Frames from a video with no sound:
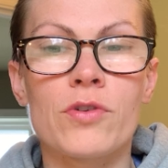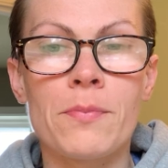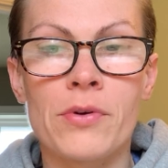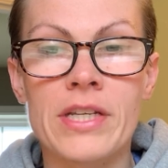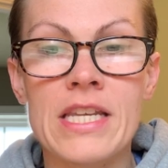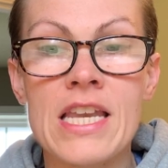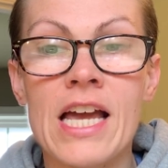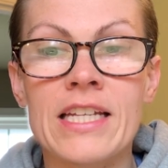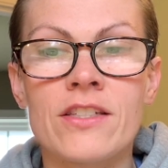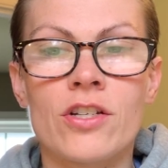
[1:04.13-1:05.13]

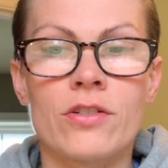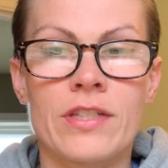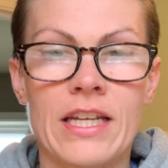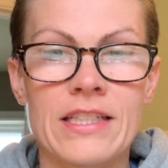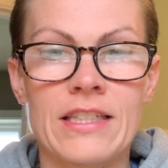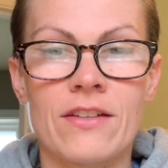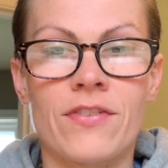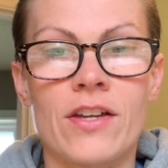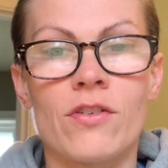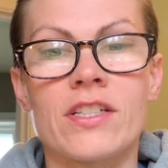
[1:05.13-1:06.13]
40.90 seconds in the
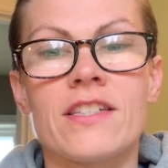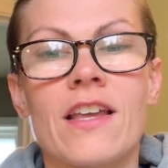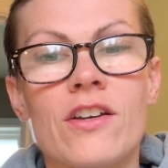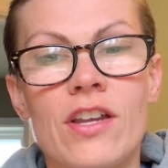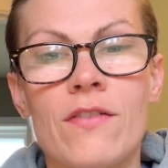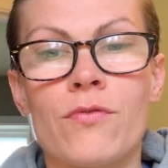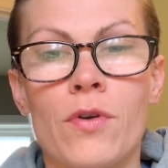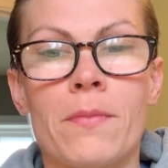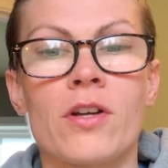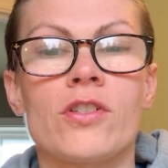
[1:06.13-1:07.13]
final on Saturday,
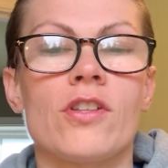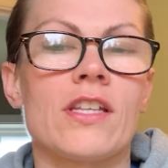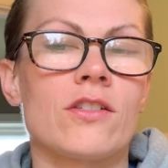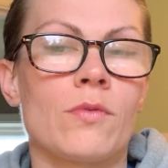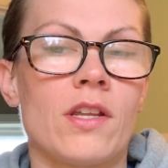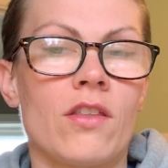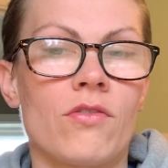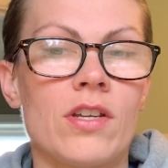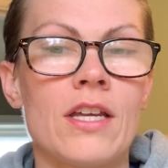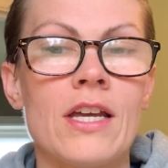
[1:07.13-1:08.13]
4 March
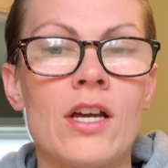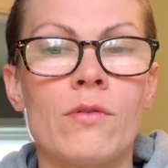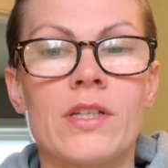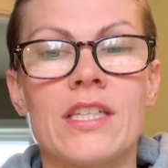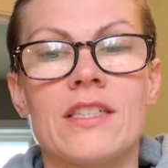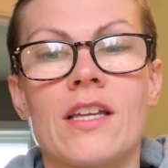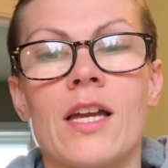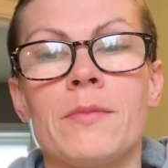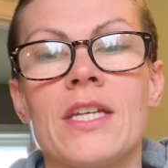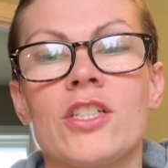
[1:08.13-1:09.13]
2023. With his
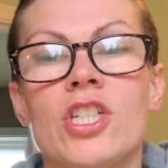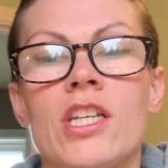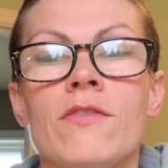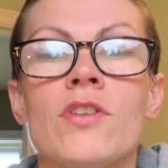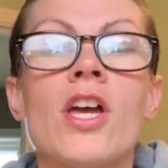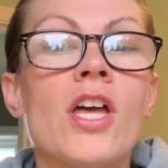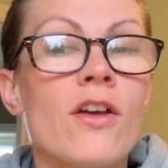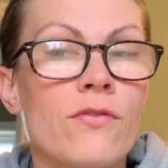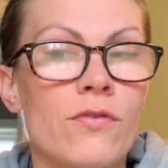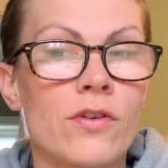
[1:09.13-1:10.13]
time, he achieved
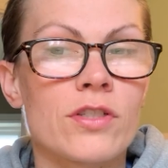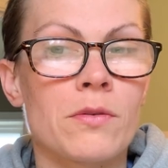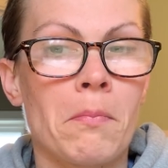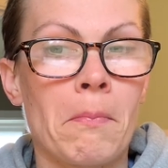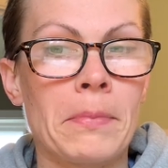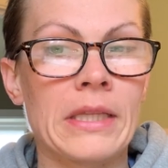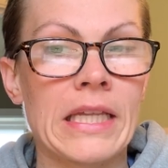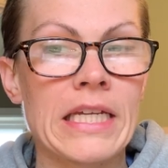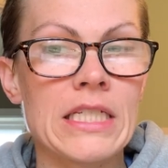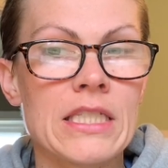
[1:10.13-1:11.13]
first
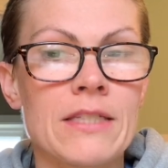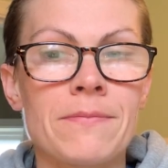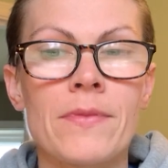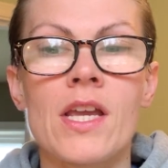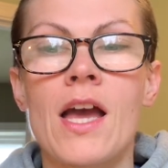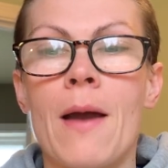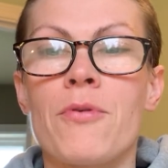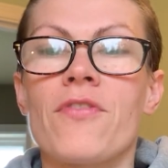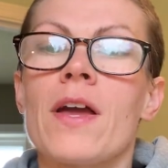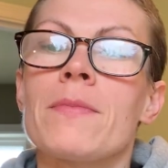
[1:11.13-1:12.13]
place. I
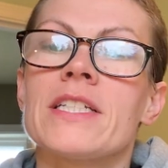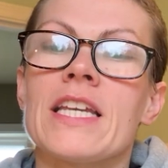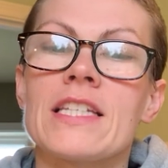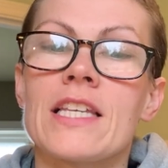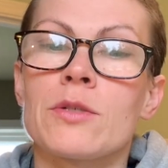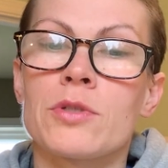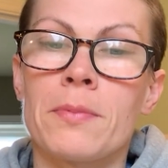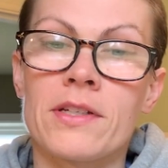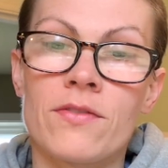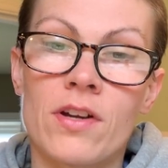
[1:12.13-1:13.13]
provide my
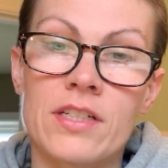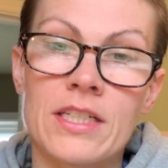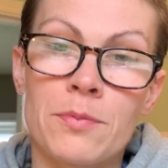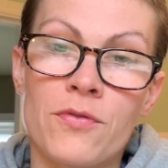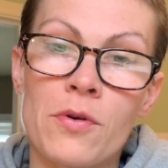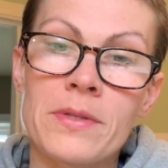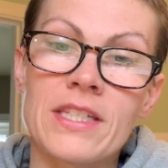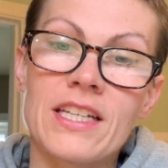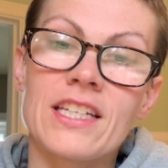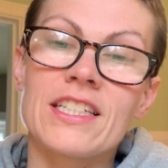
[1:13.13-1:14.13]
take/perspective on his performance
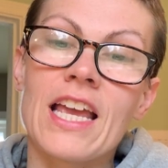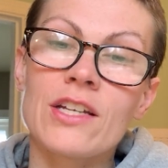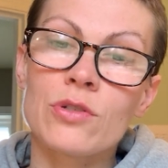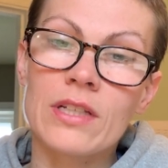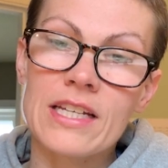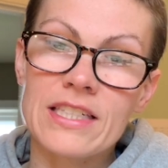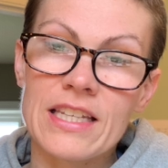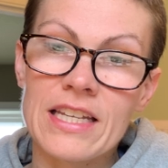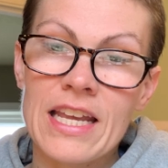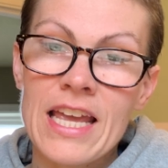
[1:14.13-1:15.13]
and contextualize
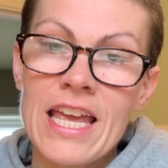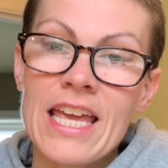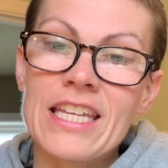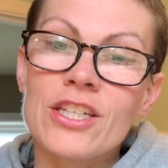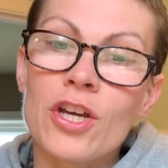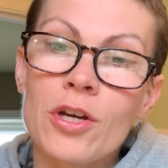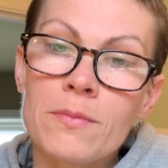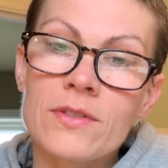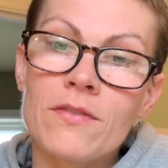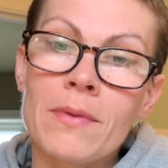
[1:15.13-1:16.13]
it in
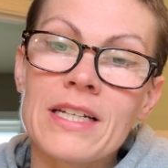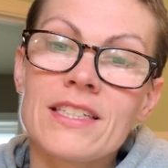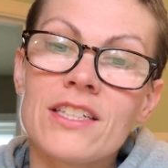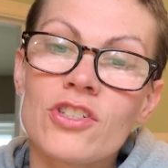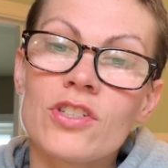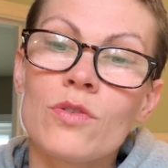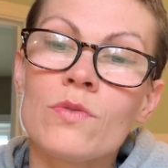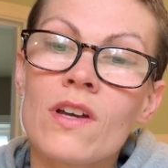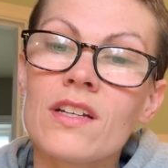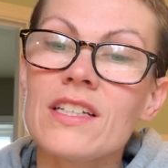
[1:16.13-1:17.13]
terms of my decision to
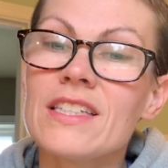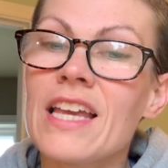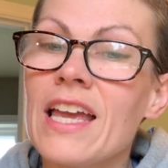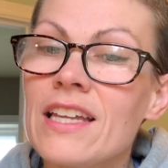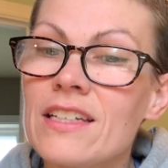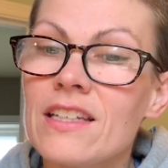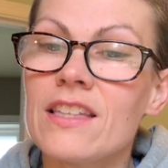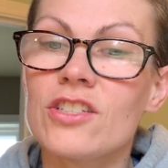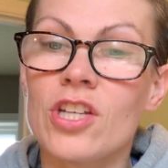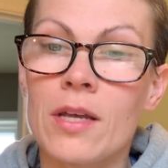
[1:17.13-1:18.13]
not attend
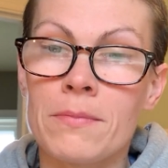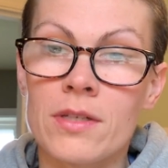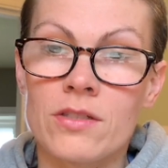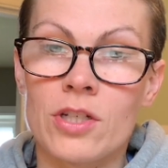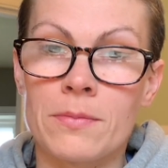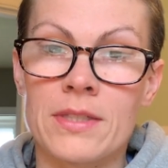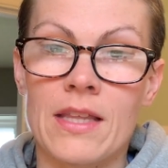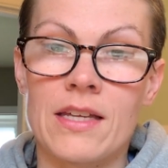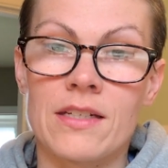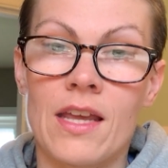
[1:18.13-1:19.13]
the championships
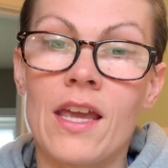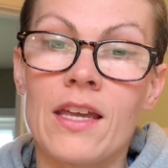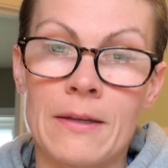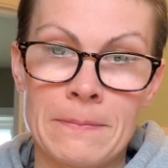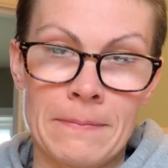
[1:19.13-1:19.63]
that day.